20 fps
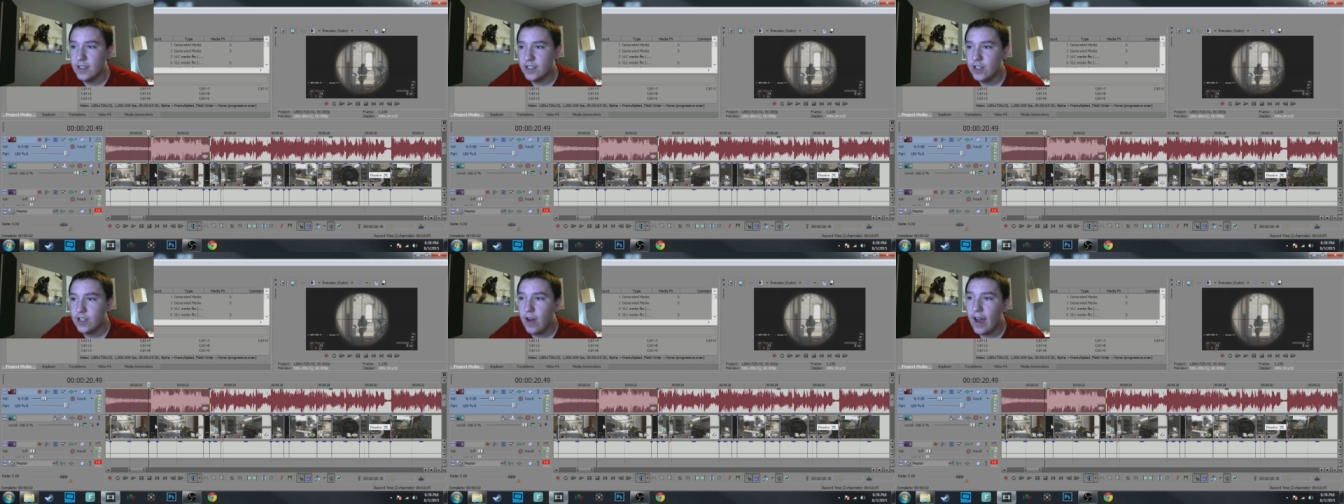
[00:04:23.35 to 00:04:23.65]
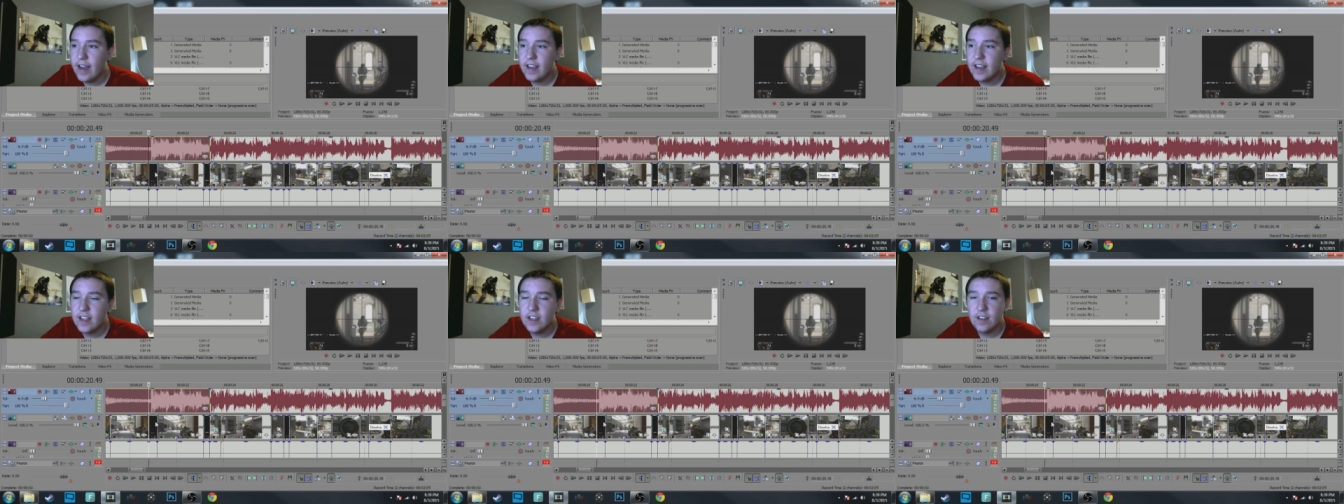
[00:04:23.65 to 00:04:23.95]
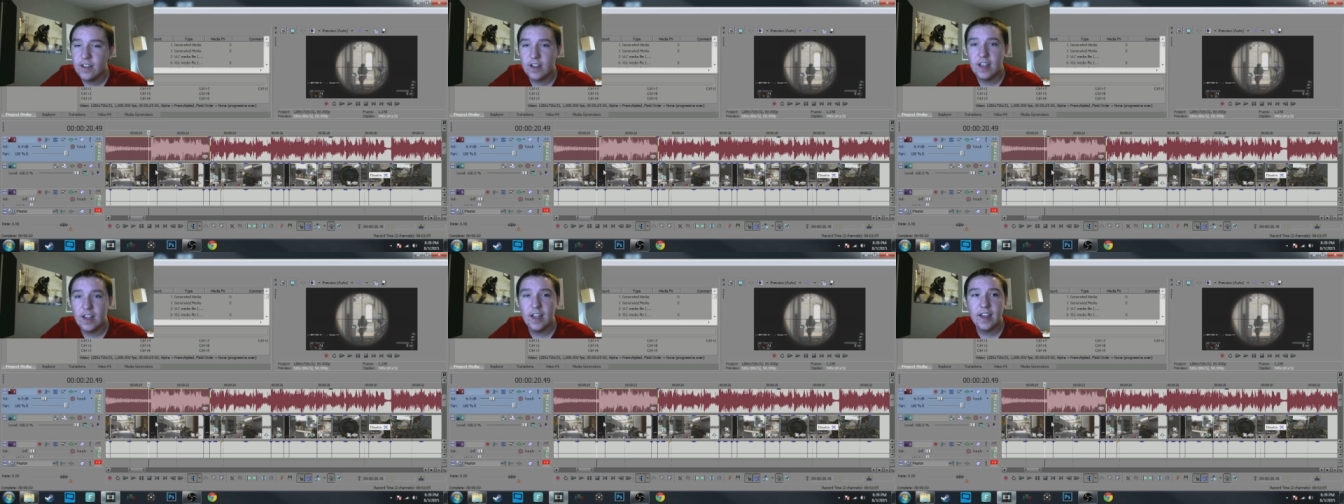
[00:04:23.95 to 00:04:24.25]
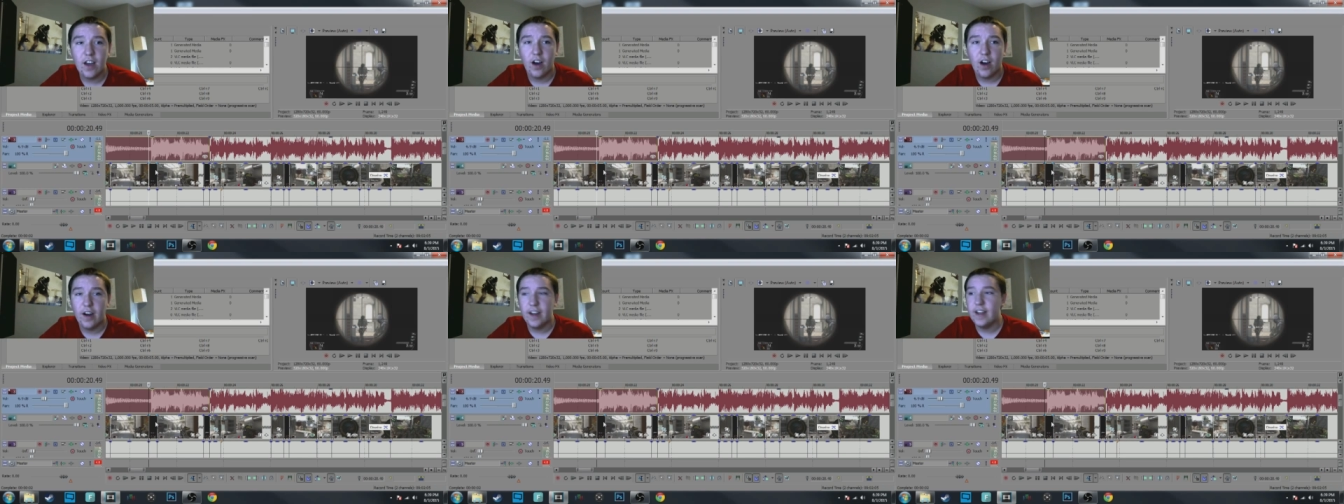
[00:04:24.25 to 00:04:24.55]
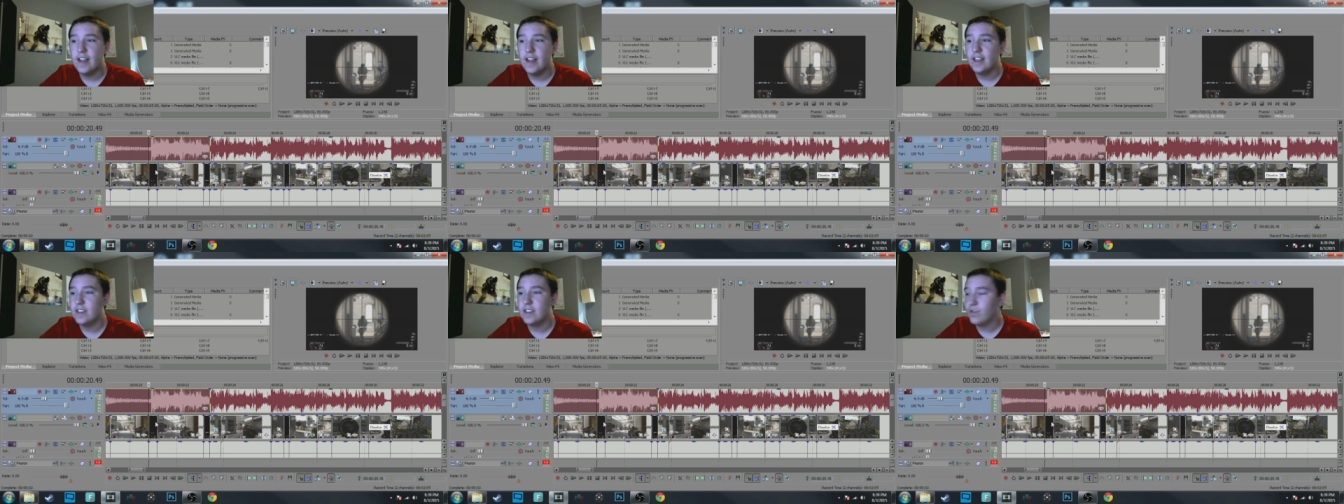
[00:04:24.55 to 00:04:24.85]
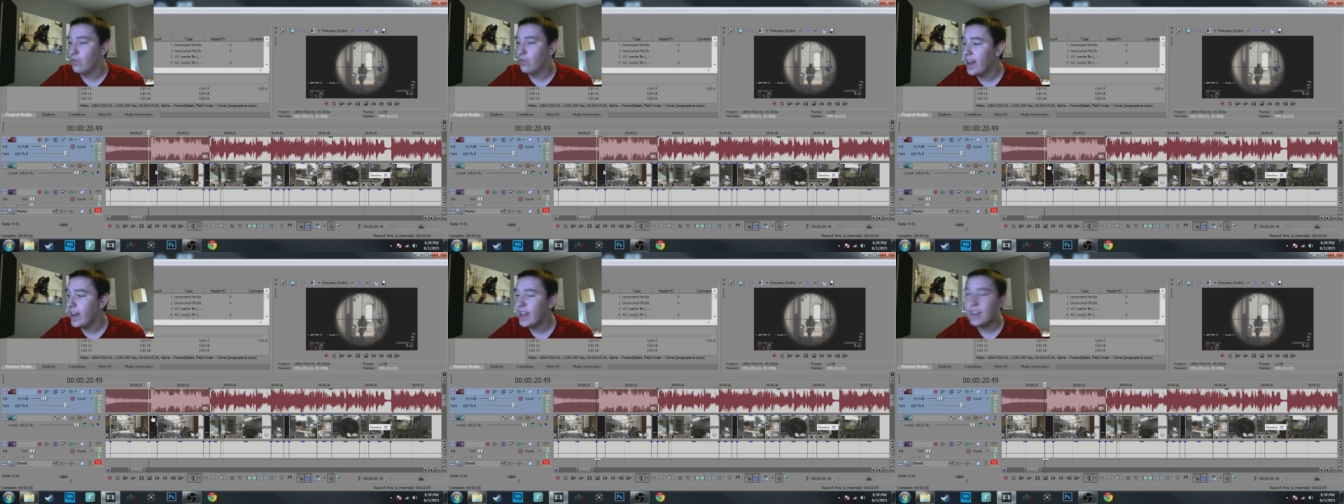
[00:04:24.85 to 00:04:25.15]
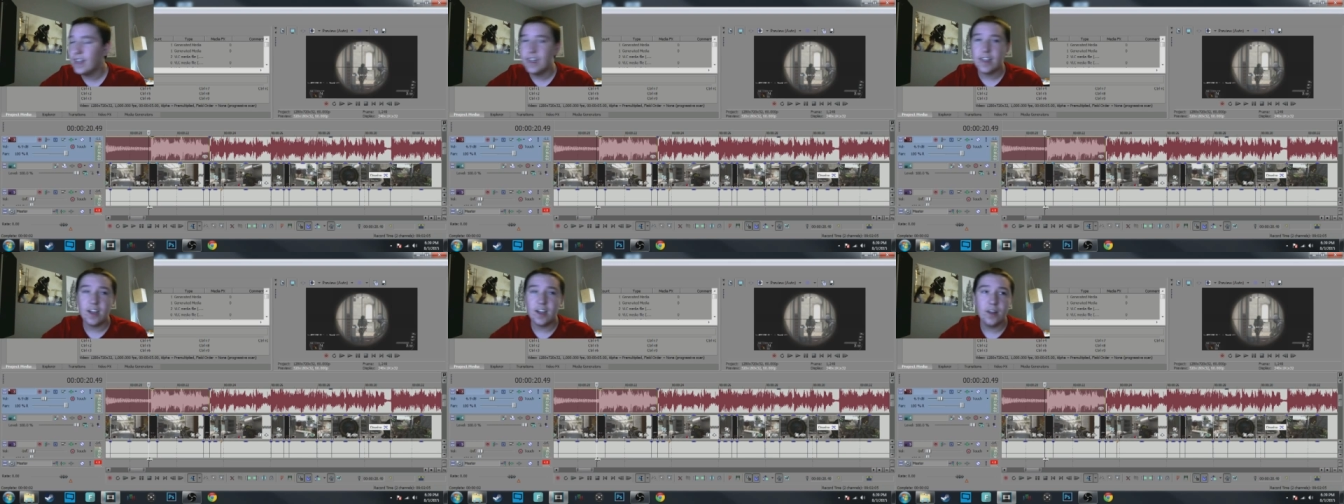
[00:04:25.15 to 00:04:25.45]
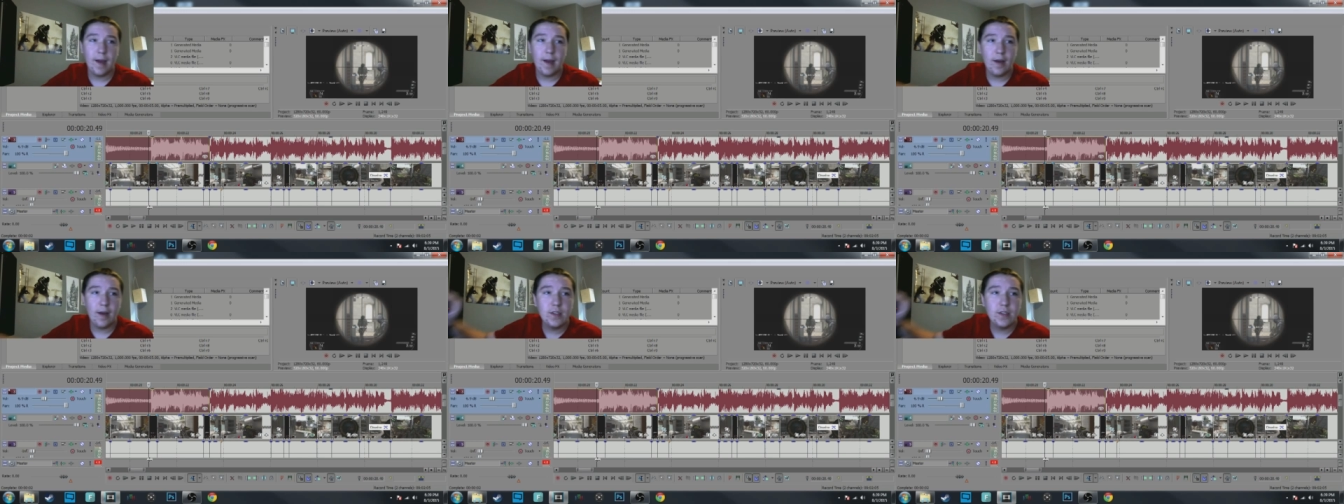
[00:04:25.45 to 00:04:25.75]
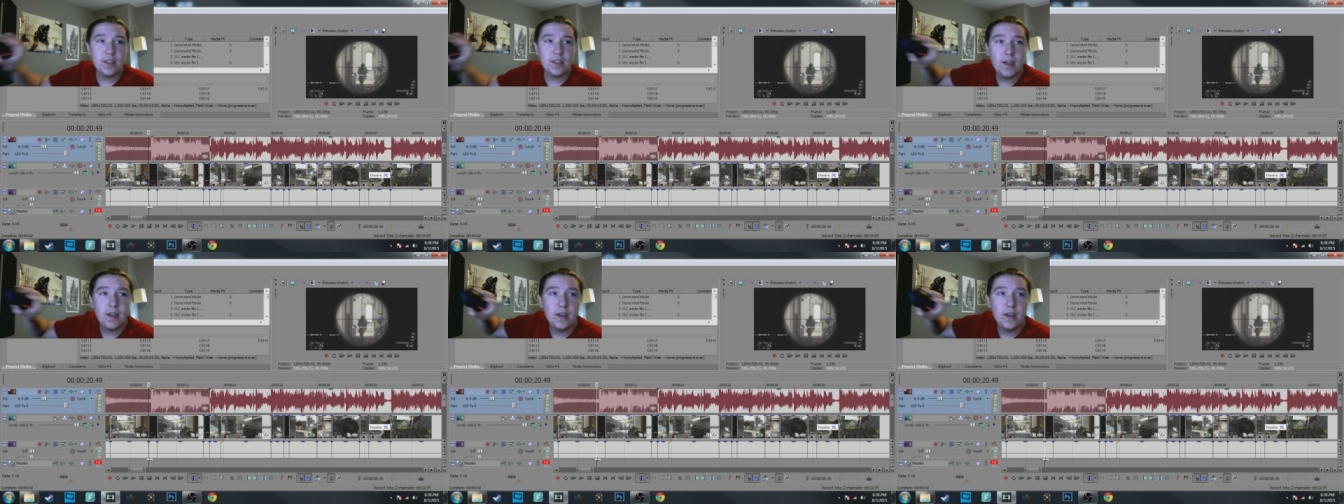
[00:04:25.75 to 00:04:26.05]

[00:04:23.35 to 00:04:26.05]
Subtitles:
So how you can click on it is right click on the mouse.